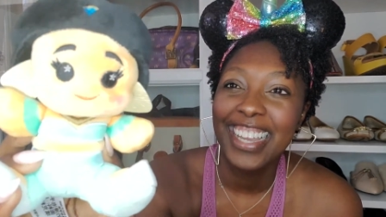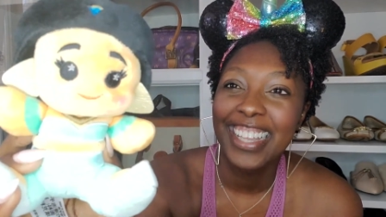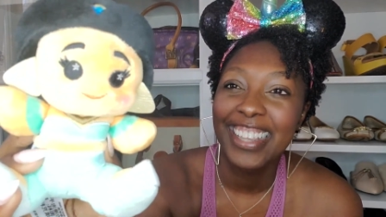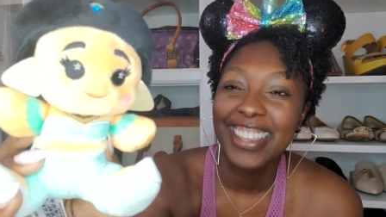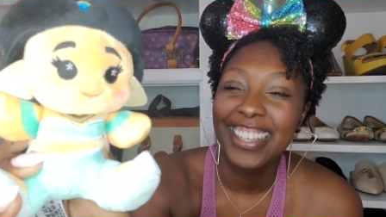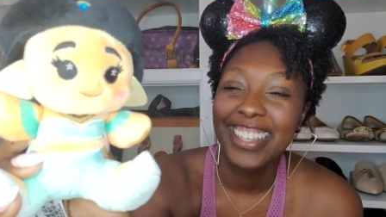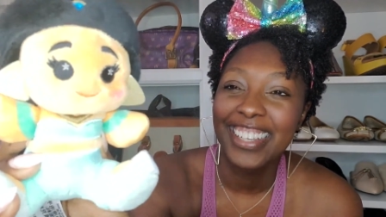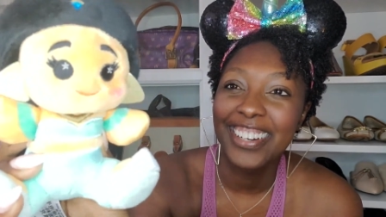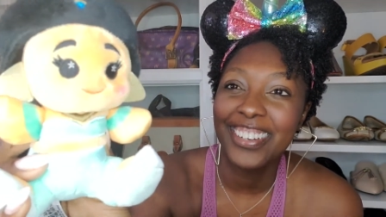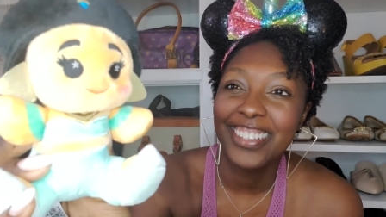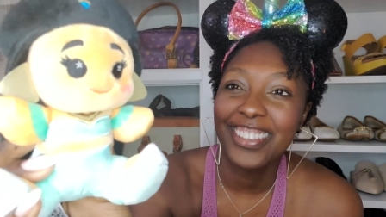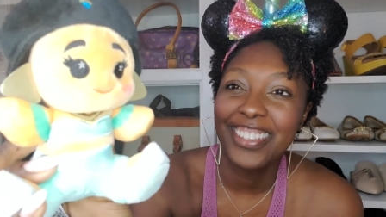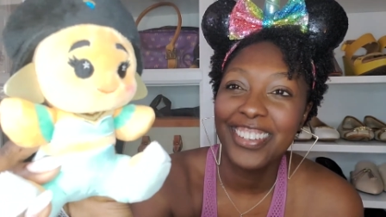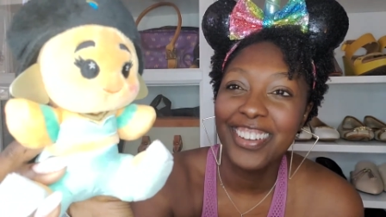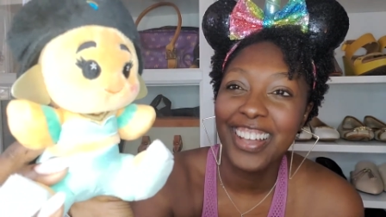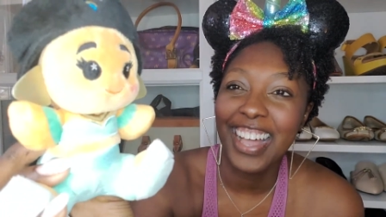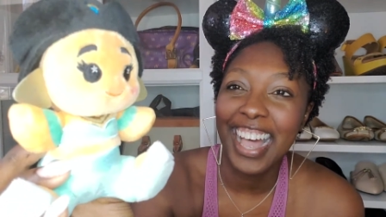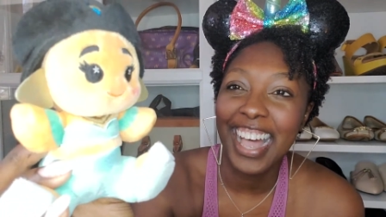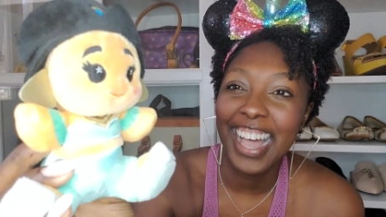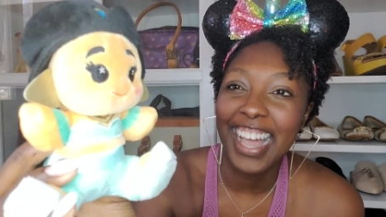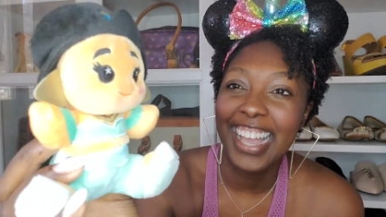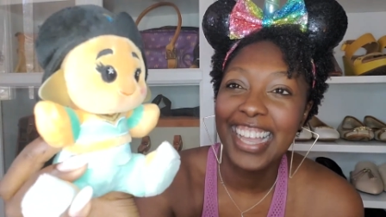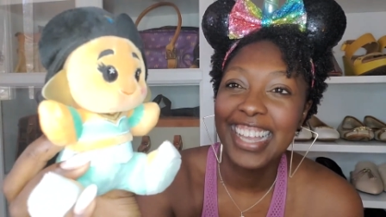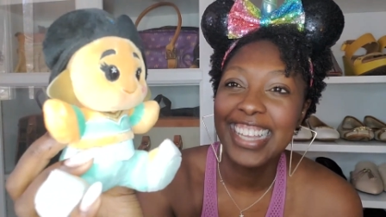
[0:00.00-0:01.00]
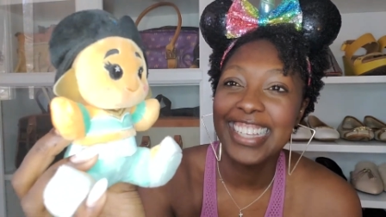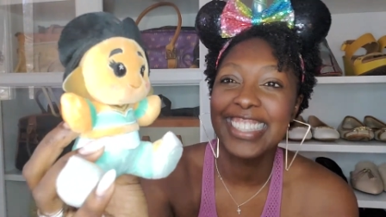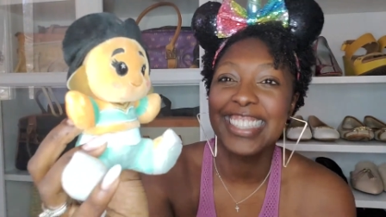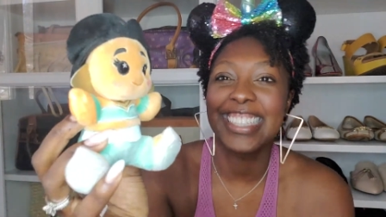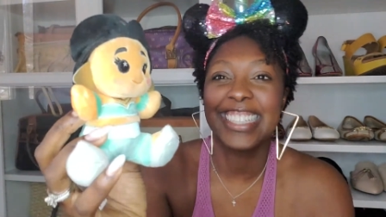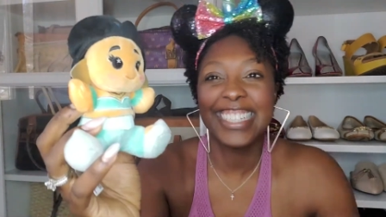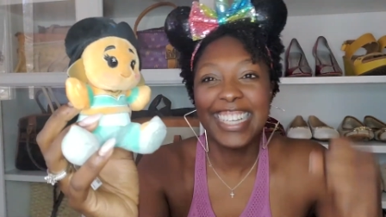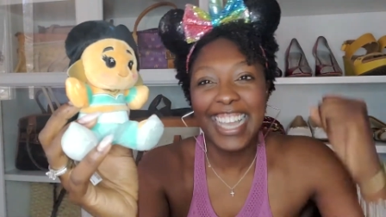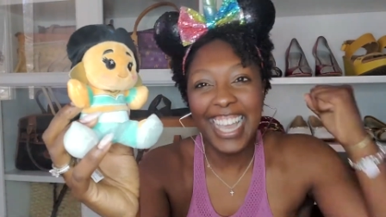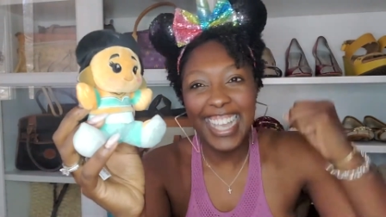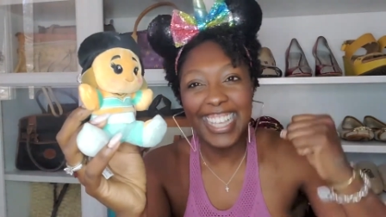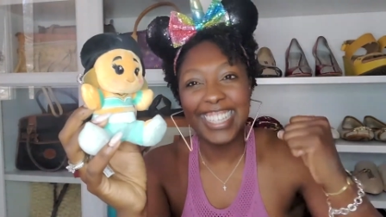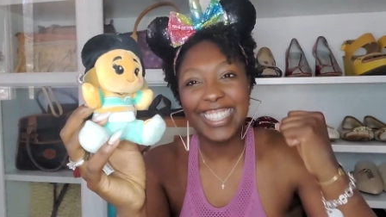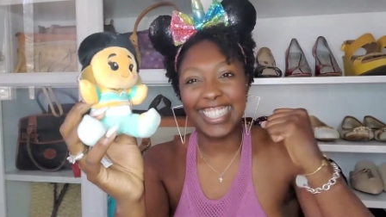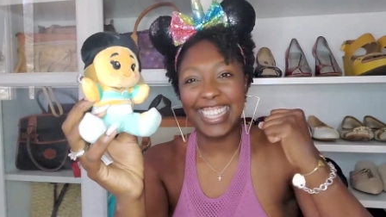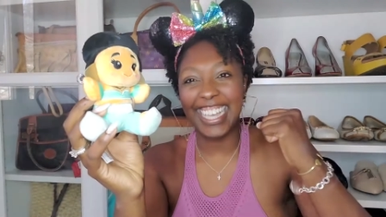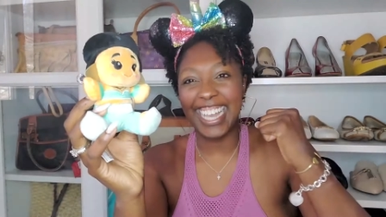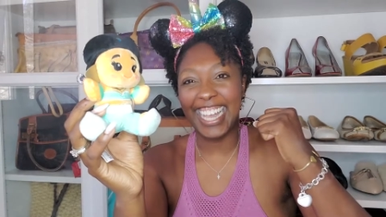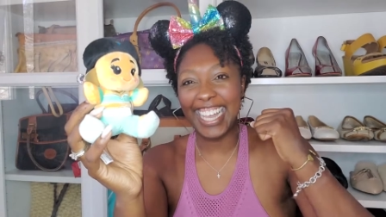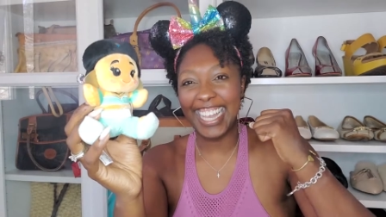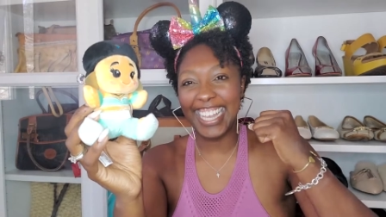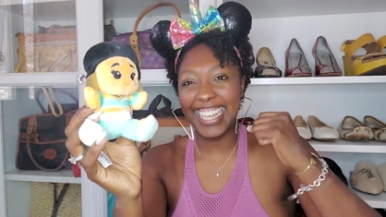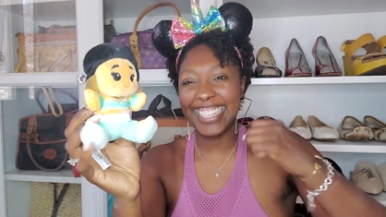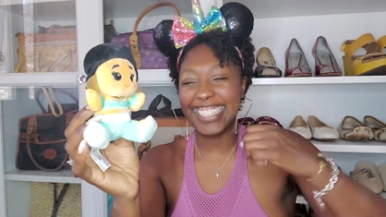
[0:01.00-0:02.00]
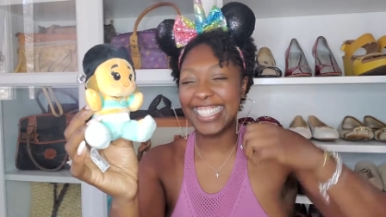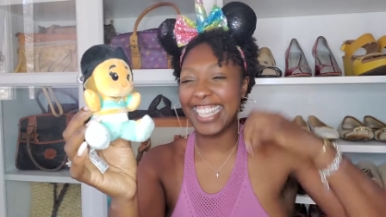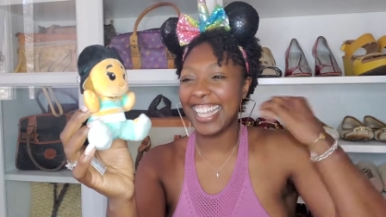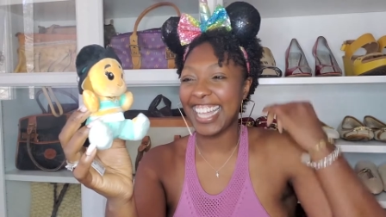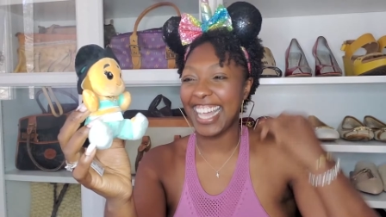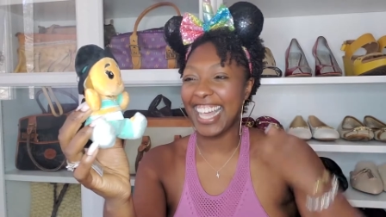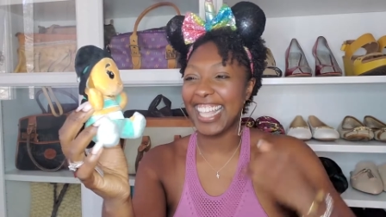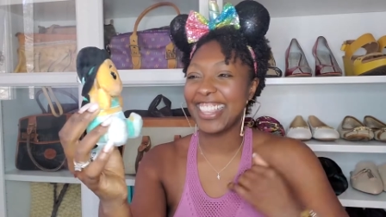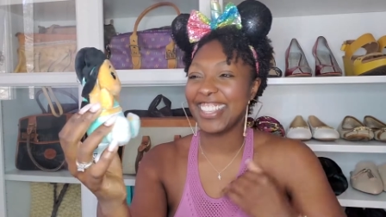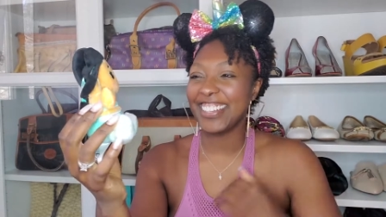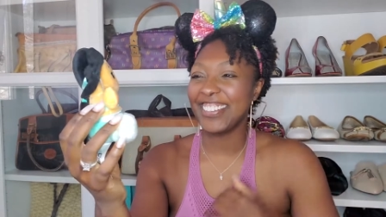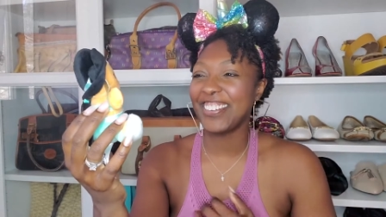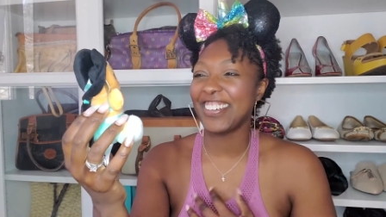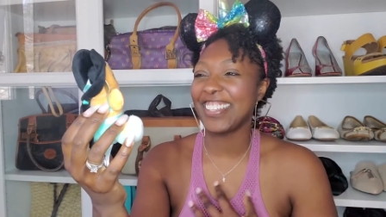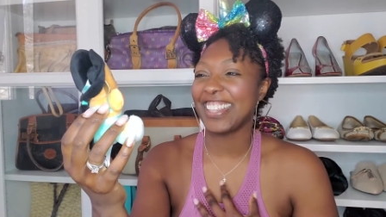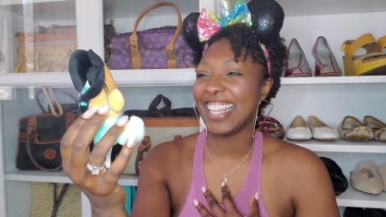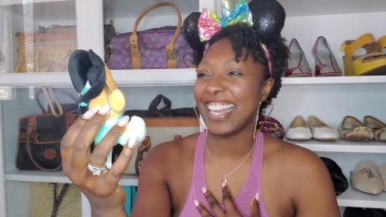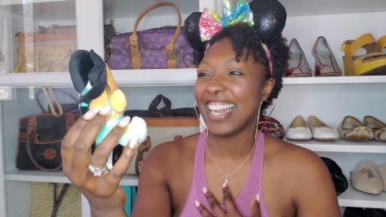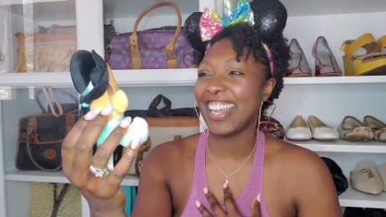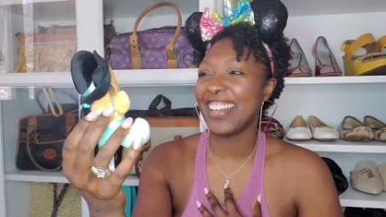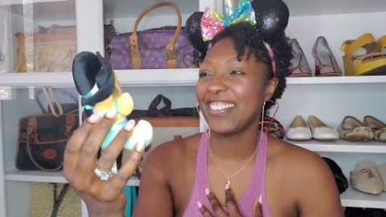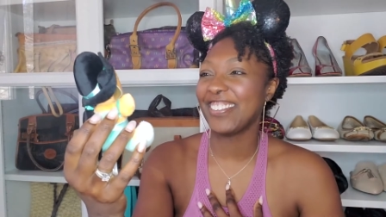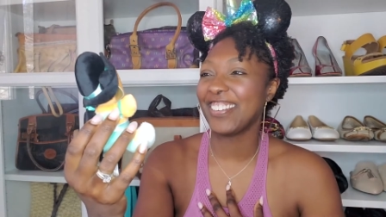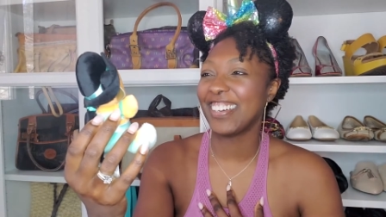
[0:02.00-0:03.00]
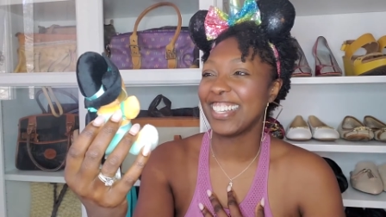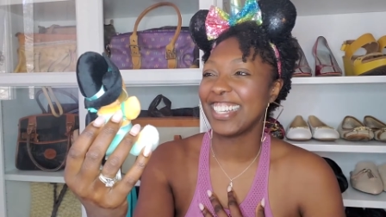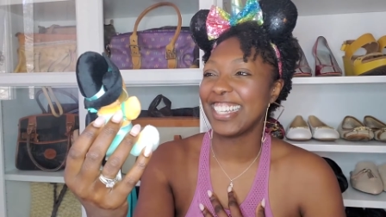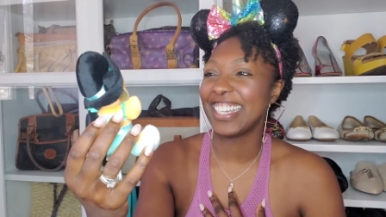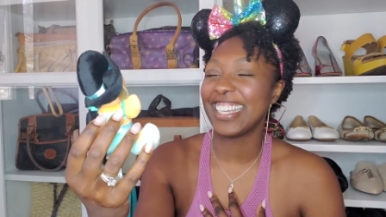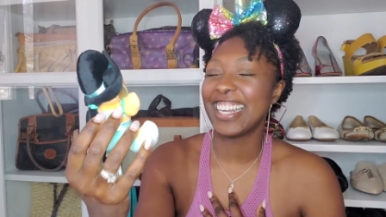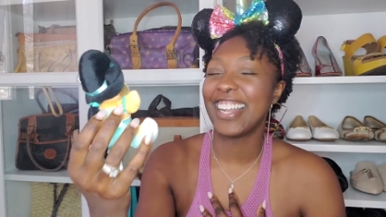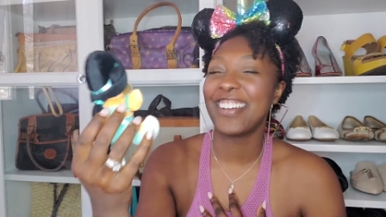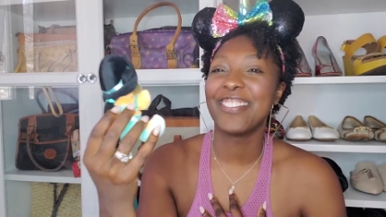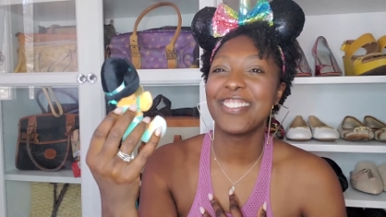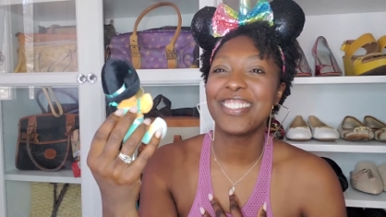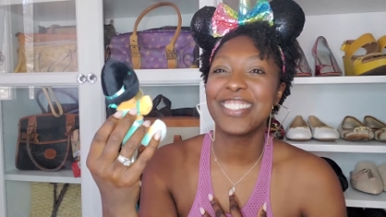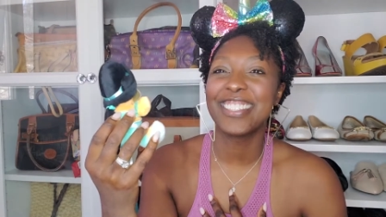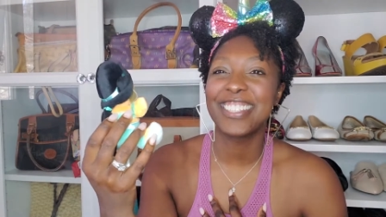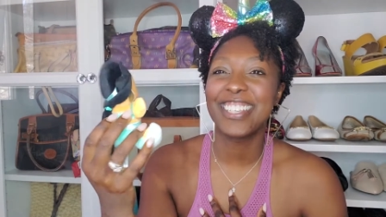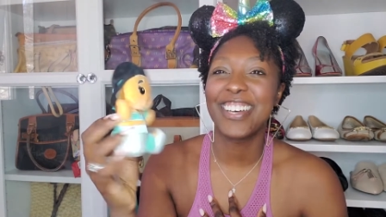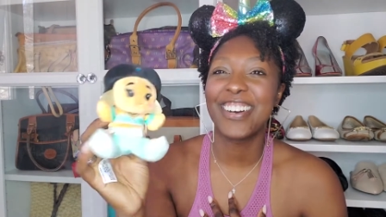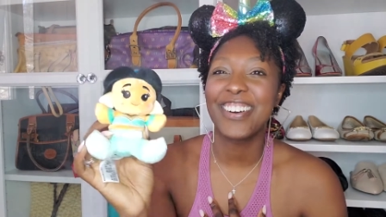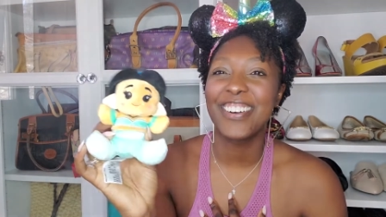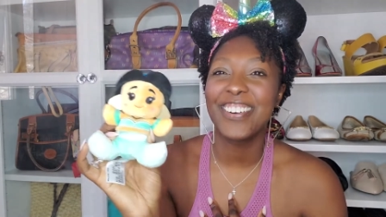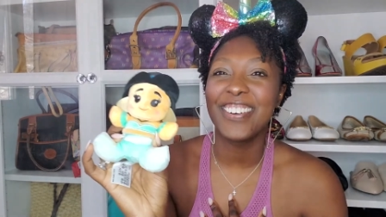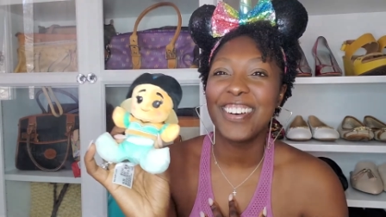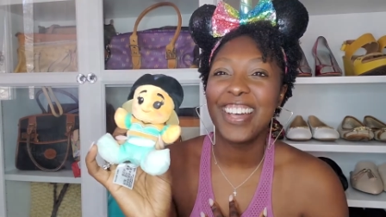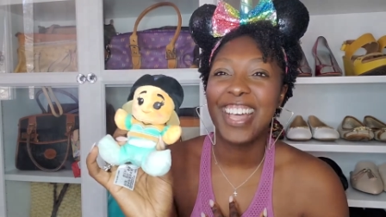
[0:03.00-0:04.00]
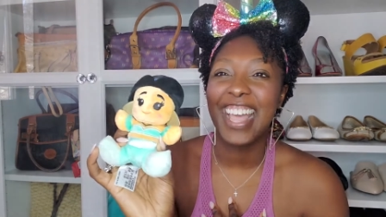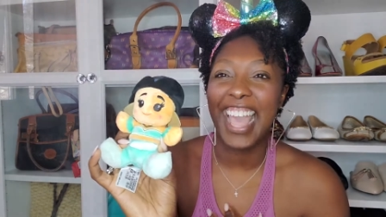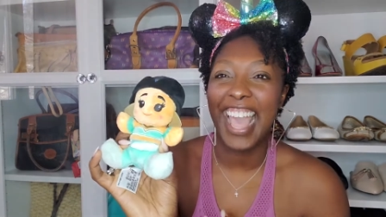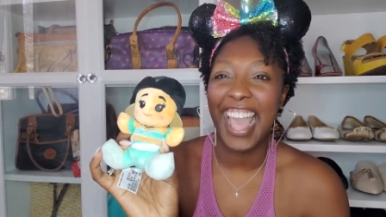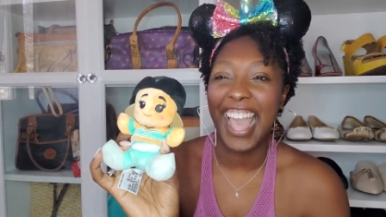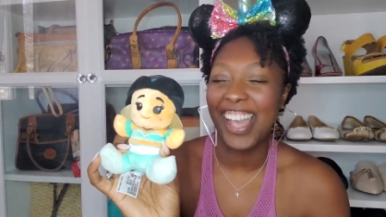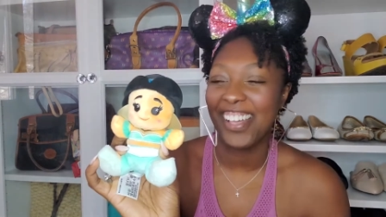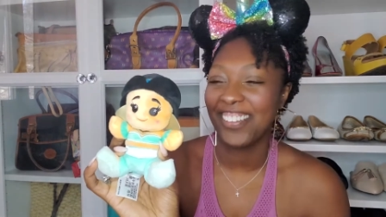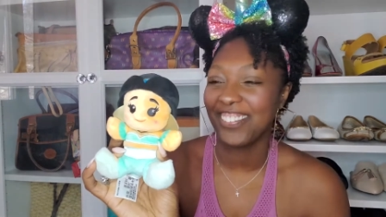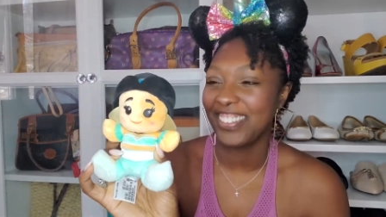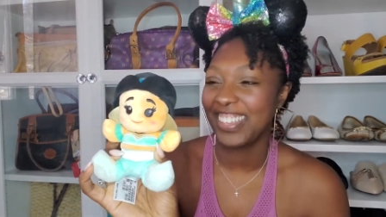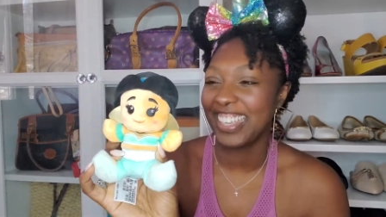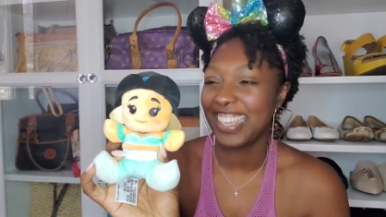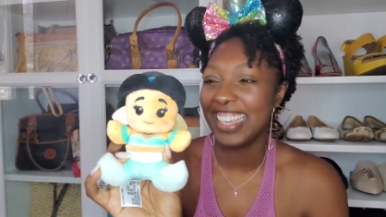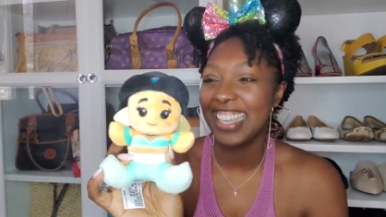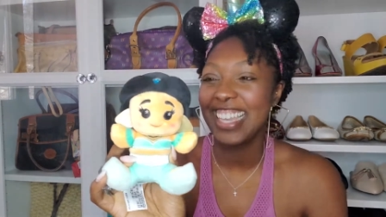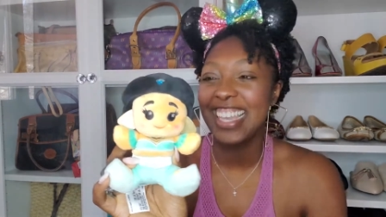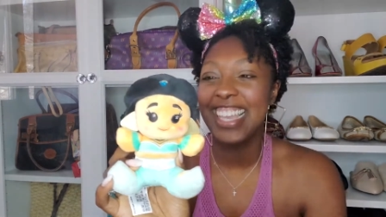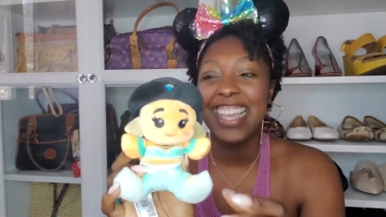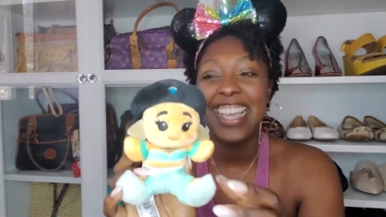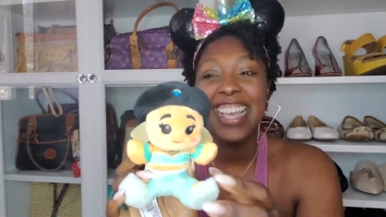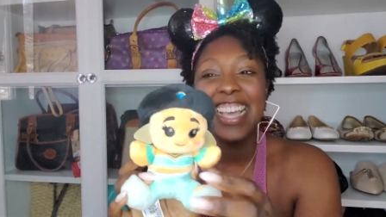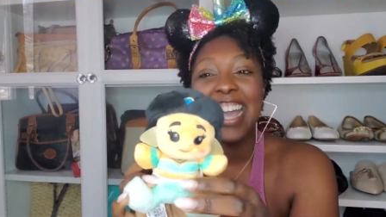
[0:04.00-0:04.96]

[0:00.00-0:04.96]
Look at her little eyes. Yes, guys, I got the one that I wanted. I'm so happy.